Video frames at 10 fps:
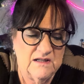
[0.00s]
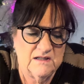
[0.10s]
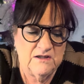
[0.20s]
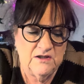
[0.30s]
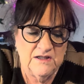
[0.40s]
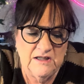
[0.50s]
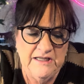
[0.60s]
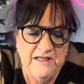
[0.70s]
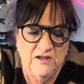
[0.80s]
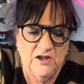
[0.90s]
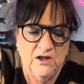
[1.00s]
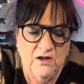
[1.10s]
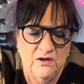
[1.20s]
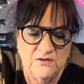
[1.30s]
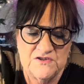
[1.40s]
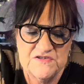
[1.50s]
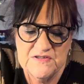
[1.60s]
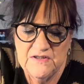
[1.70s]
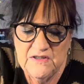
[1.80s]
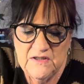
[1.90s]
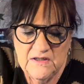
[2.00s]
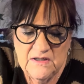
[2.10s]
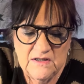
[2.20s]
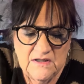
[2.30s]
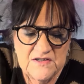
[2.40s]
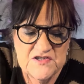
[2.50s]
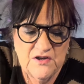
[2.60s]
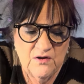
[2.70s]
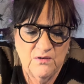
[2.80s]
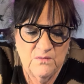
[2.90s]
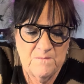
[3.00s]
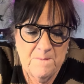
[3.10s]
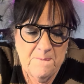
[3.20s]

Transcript: clean clothes. So